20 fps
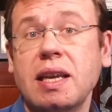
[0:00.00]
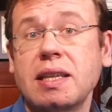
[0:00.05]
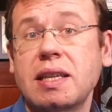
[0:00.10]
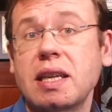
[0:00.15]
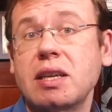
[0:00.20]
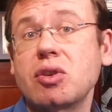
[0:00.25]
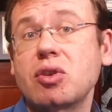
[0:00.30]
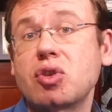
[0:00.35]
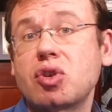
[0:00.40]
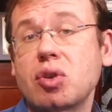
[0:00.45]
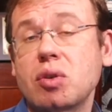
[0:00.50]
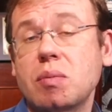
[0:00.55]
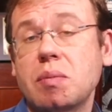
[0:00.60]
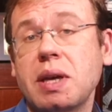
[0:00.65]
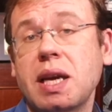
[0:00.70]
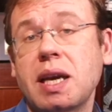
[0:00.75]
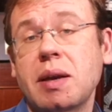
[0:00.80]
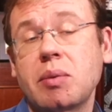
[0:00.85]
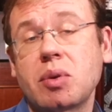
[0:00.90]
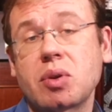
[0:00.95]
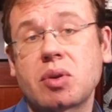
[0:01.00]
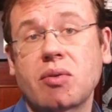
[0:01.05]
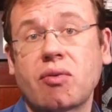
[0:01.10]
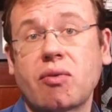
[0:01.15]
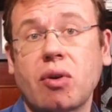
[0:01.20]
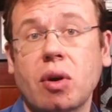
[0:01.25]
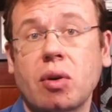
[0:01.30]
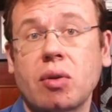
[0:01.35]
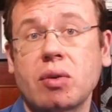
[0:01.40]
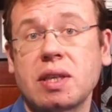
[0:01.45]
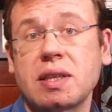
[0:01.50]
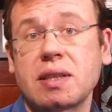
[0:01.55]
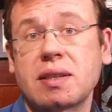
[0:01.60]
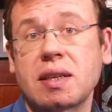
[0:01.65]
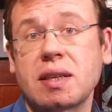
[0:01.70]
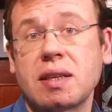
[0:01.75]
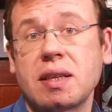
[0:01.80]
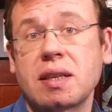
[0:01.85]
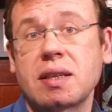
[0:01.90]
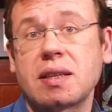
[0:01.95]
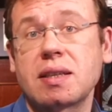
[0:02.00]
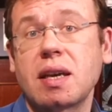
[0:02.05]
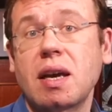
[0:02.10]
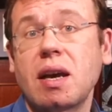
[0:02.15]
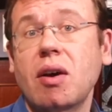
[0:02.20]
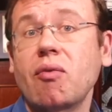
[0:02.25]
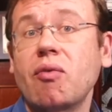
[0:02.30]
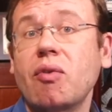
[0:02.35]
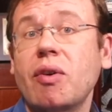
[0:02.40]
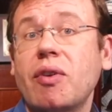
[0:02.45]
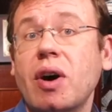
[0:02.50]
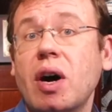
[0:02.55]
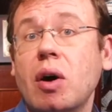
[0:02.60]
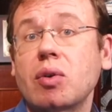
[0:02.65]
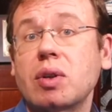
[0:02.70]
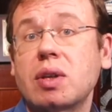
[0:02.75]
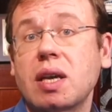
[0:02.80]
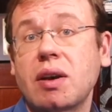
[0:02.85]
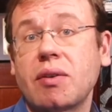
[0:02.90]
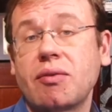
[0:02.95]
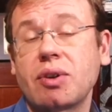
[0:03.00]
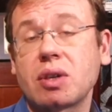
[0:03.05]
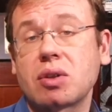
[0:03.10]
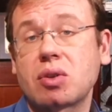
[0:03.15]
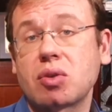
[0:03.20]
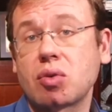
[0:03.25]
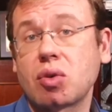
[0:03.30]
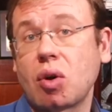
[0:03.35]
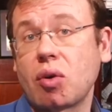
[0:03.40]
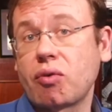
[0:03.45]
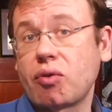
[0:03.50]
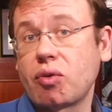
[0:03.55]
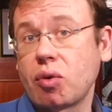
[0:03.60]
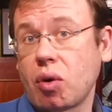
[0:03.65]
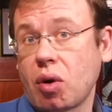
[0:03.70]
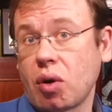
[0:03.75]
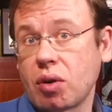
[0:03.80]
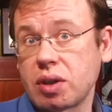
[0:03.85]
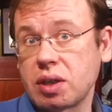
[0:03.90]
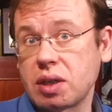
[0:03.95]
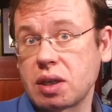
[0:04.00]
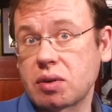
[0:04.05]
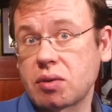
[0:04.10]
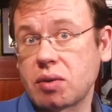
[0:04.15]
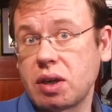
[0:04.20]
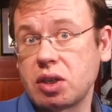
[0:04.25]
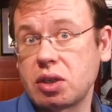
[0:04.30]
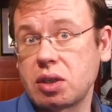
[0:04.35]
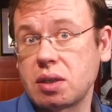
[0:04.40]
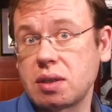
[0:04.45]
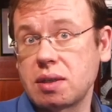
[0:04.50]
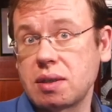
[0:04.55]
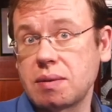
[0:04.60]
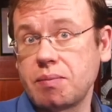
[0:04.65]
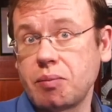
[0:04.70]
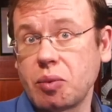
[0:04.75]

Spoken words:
then you should be able to follow these ideas without having to go through all the equations.